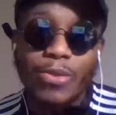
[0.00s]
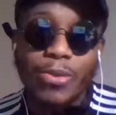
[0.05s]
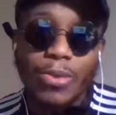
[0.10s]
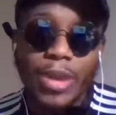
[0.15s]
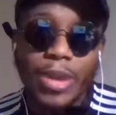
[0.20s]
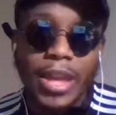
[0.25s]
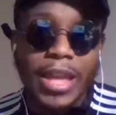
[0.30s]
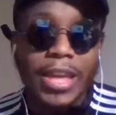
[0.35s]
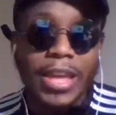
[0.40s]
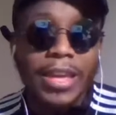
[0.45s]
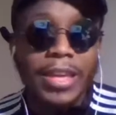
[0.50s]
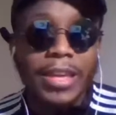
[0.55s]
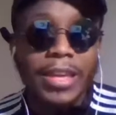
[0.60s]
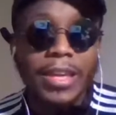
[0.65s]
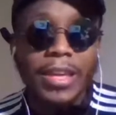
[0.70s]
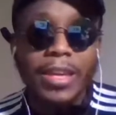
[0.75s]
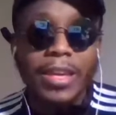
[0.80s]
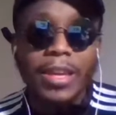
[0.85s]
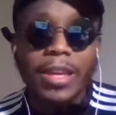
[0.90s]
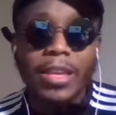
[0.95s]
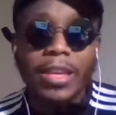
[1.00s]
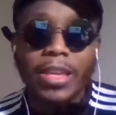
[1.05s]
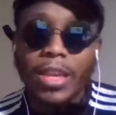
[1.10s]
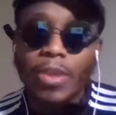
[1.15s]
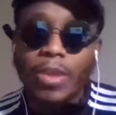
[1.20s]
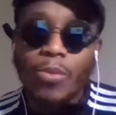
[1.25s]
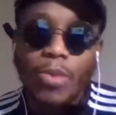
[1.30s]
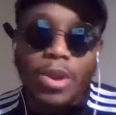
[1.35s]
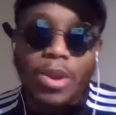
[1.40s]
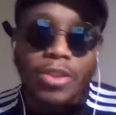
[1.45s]
that
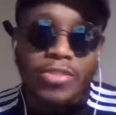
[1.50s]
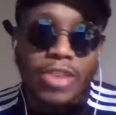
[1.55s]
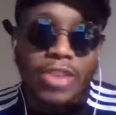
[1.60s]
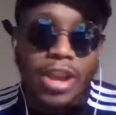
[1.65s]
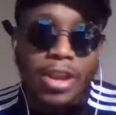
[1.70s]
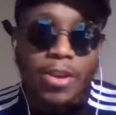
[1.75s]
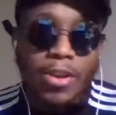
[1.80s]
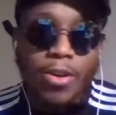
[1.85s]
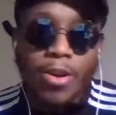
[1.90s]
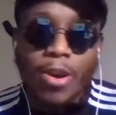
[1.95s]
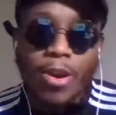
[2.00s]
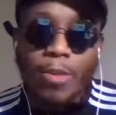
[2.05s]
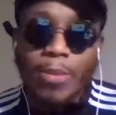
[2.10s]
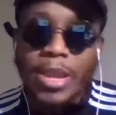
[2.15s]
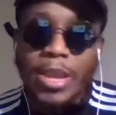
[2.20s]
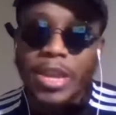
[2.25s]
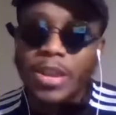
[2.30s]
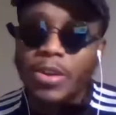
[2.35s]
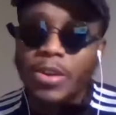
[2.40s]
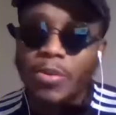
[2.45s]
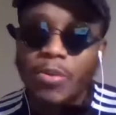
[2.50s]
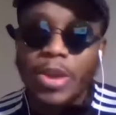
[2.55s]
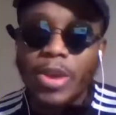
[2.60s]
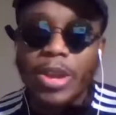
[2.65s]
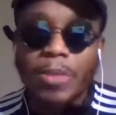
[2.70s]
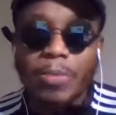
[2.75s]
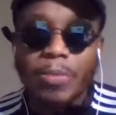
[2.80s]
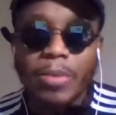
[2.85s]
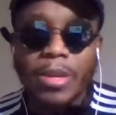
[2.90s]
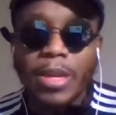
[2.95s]
it was kind of hard making a
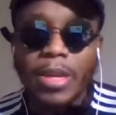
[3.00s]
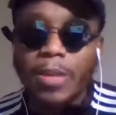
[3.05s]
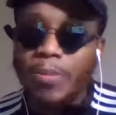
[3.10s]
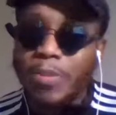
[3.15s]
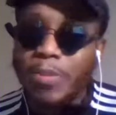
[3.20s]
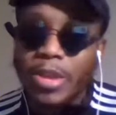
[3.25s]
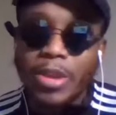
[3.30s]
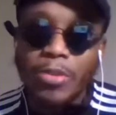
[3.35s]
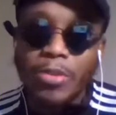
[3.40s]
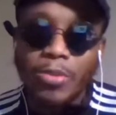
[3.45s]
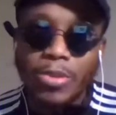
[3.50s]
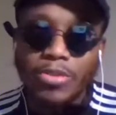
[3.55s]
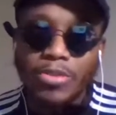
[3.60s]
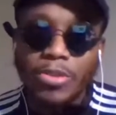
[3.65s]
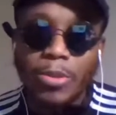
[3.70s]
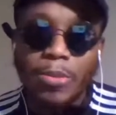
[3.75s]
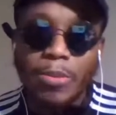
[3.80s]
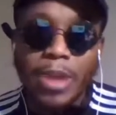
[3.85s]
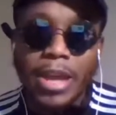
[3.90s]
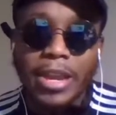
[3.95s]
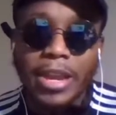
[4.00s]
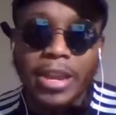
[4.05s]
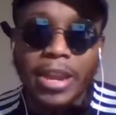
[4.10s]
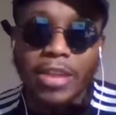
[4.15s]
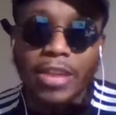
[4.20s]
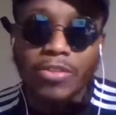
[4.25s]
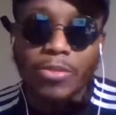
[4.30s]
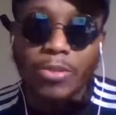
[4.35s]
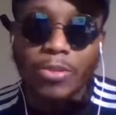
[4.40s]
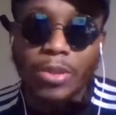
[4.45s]
weight and being with somebody
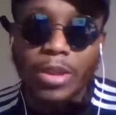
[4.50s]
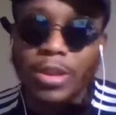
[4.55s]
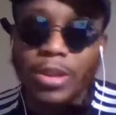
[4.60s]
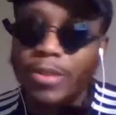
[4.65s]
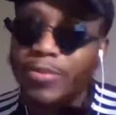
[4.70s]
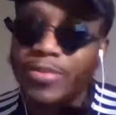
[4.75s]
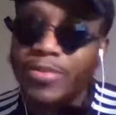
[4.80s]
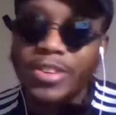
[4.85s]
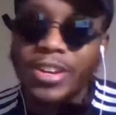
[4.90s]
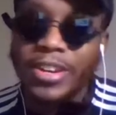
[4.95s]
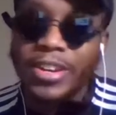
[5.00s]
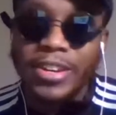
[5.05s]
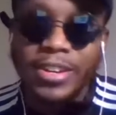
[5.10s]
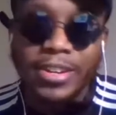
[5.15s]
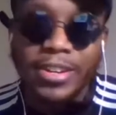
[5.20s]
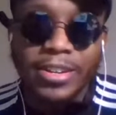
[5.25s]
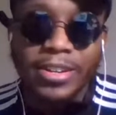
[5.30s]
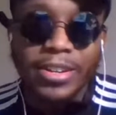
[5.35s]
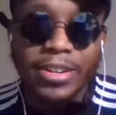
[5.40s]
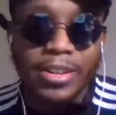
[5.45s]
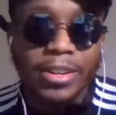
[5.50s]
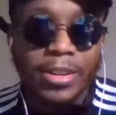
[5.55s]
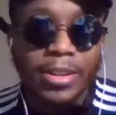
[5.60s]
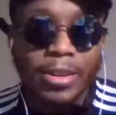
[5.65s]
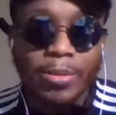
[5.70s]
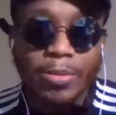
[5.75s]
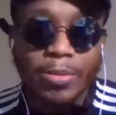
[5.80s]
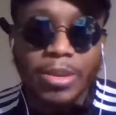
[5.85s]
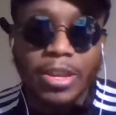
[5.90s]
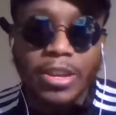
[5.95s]
that you love. Duh,
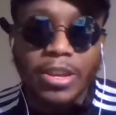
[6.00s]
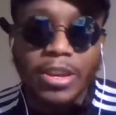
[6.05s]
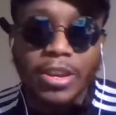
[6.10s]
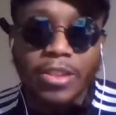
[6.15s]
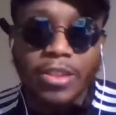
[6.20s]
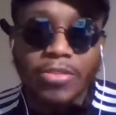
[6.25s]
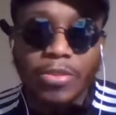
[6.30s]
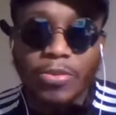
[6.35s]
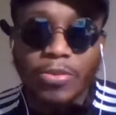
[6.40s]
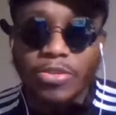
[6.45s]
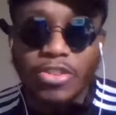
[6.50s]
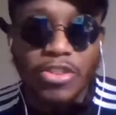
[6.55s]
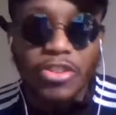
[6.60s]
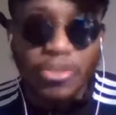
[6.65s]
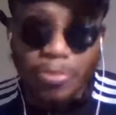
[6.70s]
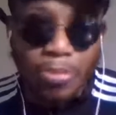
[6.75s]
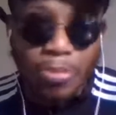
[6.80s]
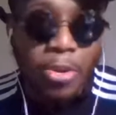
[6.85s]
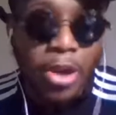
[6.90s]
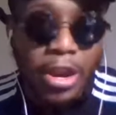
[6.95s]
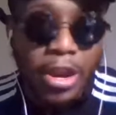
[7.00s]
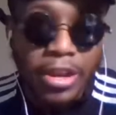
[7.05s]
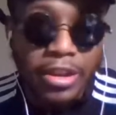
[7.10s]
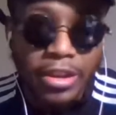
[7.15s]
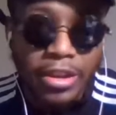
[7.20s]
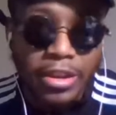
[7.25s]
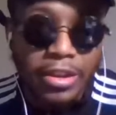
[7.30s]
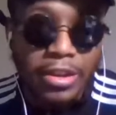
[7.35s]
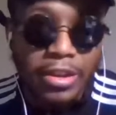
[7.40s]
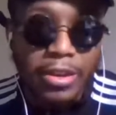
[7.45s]
because if she's
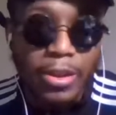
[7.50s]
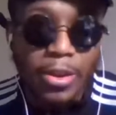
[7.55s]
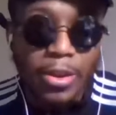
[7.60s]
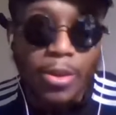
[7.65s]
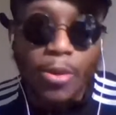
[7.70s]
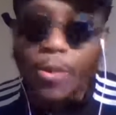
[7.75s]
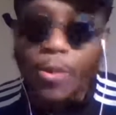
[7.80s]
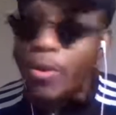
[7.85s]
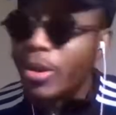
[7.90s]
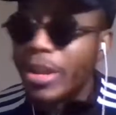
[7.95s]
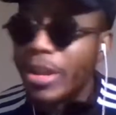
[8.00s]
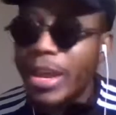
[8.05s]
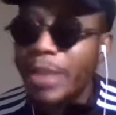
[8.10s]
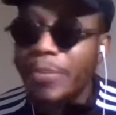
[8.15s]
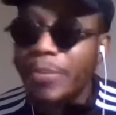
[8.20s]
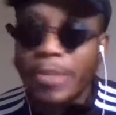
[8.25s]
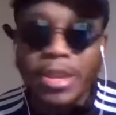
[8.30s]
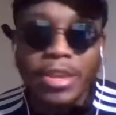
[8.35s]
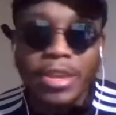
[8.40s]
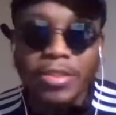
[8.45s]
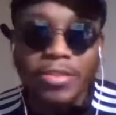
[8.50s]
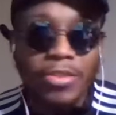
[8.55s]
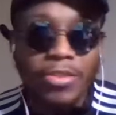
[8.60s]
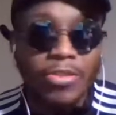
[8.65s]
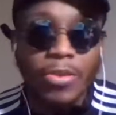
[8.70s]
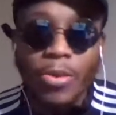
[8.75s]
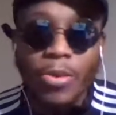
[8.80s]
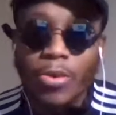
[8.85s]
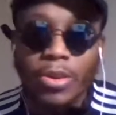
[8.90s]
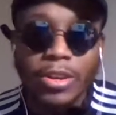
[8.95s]
pregnant, all that means is
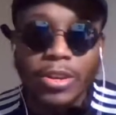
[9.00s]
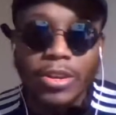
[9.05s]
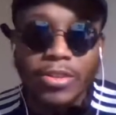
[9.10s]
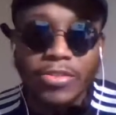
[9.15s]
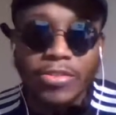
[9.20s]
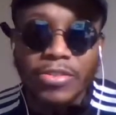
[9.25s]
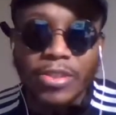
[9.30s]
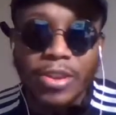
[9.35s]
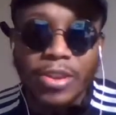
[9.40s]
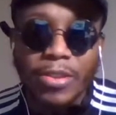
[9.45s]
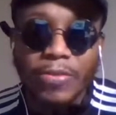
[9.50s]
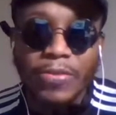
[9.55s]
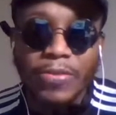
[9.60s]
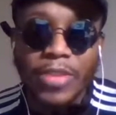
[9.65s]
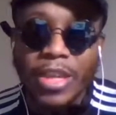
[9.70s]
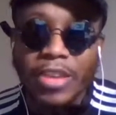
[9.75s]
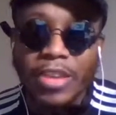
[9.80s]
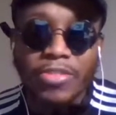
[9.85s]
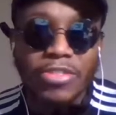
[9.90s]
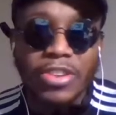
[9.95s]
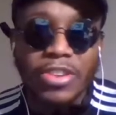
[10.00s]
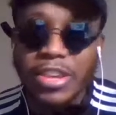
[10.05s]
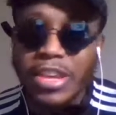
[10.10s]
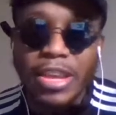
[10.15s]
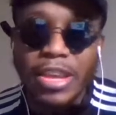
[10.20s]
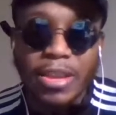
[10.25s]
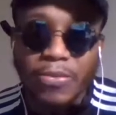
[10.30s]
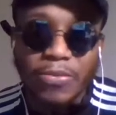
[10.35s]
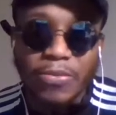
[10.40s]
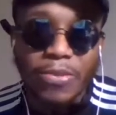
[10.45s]
all of the stuff that she
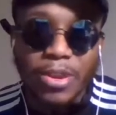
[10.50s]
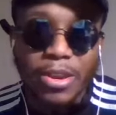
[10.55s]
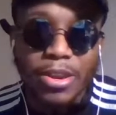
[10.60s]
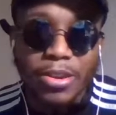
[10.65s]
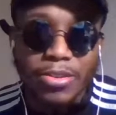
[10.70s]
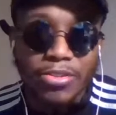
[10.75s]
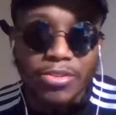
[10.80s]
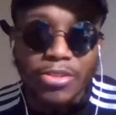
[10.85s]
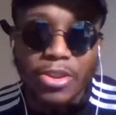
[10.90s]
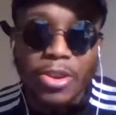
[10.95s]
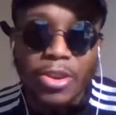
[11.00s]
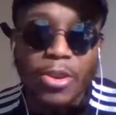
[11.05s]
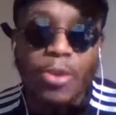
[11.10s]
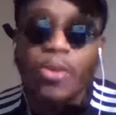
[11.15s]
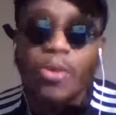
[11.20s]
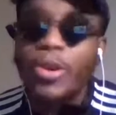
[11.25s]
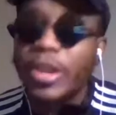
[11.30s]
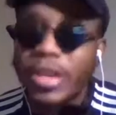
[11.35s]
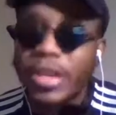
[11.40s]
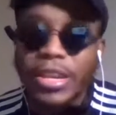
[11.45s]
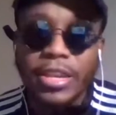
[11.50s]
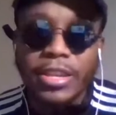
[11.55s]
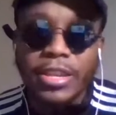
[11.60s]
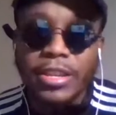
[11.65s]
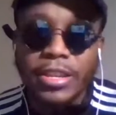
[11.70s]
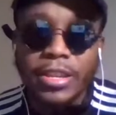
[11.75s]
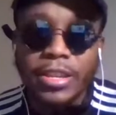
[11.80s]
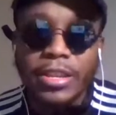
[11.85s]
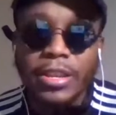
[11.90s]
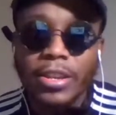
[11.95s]
can't finish or
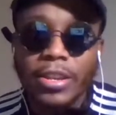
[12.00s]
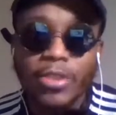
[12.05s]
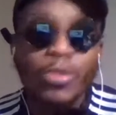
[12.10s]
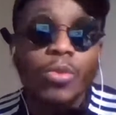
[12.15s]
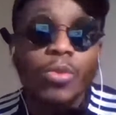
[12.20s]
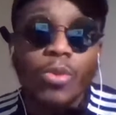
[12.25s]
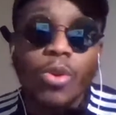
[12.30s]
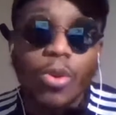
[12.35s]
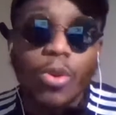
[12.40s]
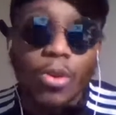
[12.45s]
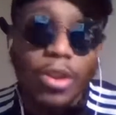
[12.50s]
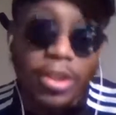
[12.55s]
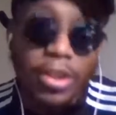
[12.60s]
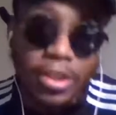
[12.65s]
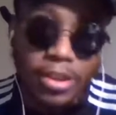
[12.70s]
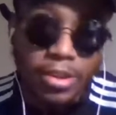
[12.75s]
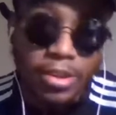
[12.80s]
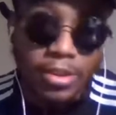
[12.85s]
eat, you gonna eat.